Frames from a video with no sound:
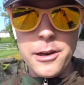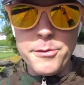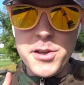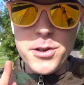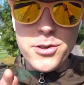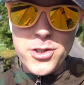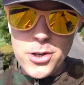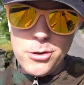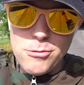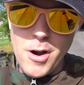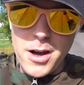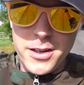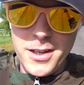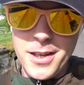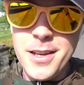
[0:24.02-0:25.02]
And if you do
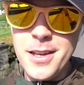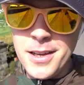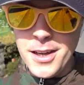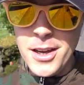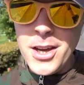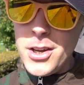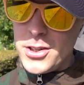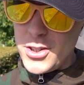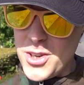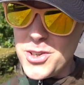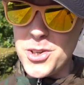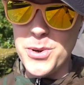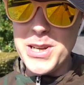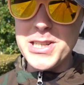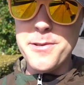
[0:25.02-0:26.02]
run, do you
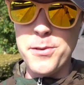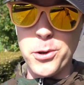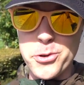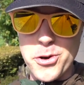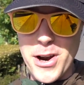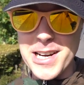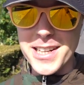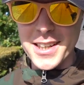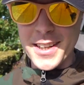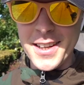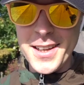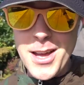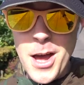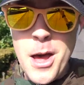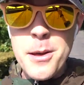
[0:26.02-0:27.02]
do interval training?
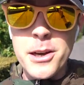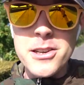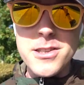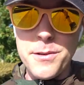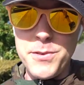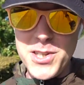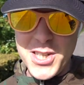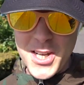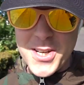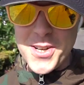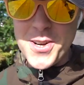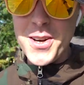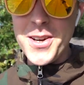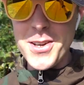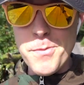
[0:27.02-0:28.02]
Because if you
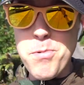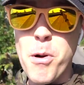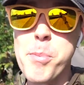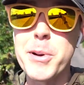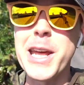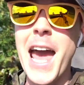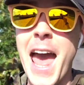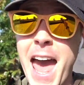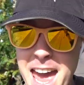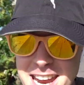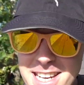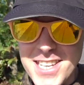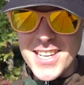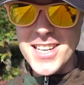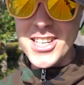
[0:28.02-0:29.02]
do, you probably
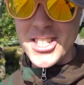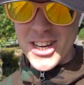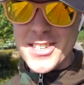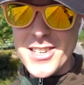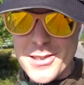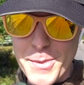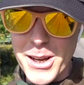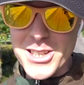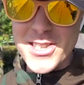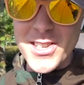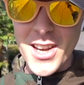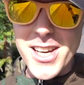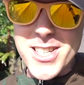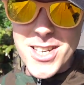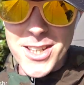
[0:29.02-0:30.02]
hate it just as much as I